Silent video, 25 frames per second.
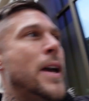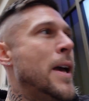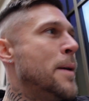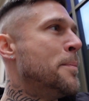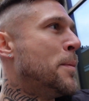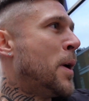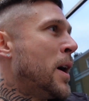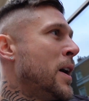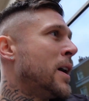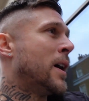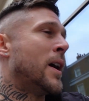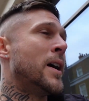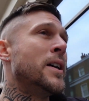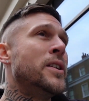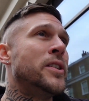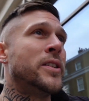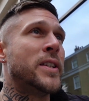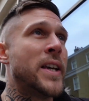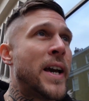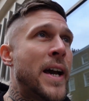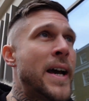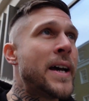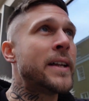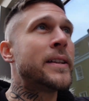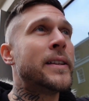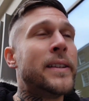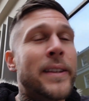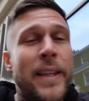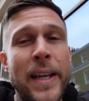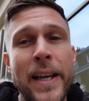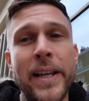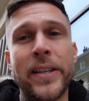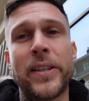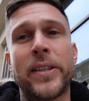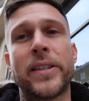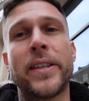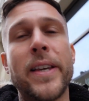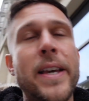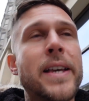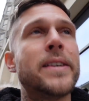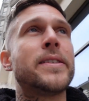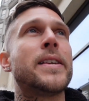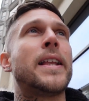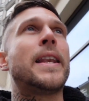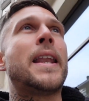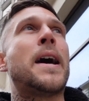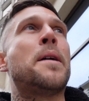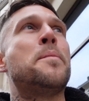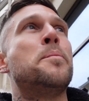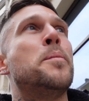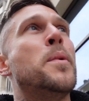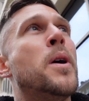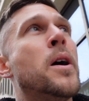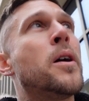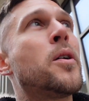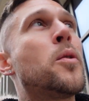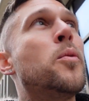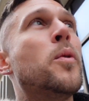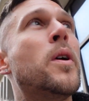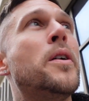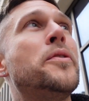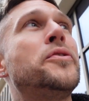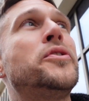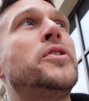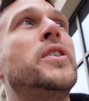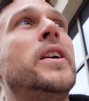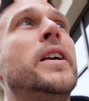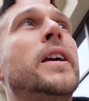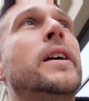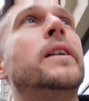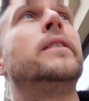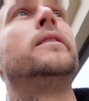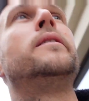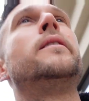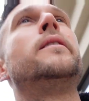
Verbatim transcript: In my eyes, yeah, this is a landmark worth seeing.